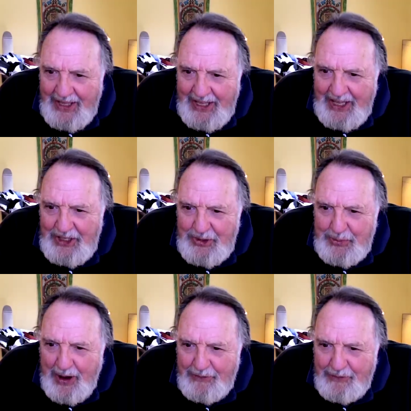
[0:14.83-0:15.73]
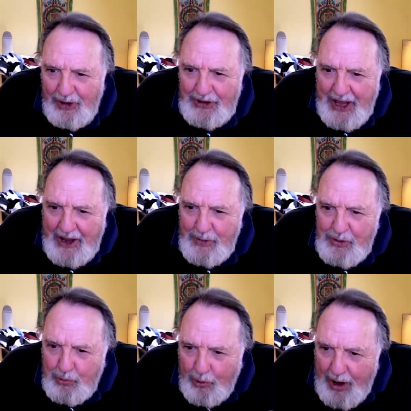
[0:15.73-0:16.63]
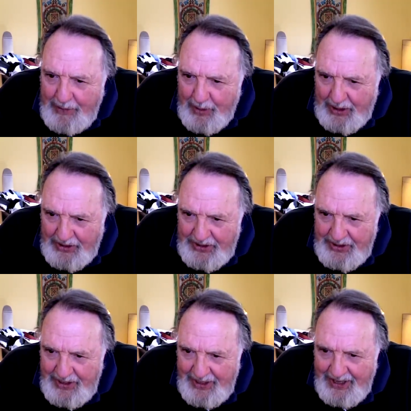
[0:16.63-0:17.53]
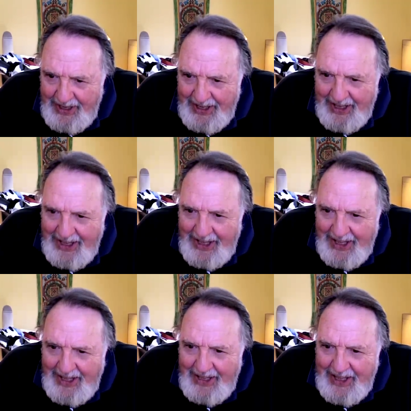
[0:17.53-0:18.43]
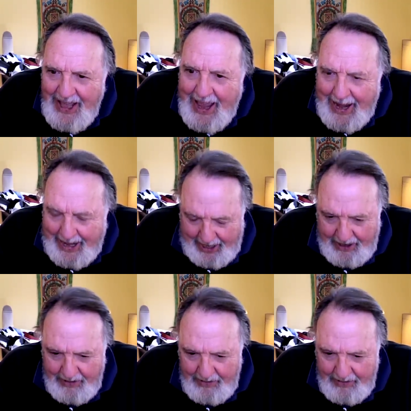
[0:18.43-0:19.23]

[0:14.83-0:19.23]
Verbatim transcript: is my full name is Raymond A.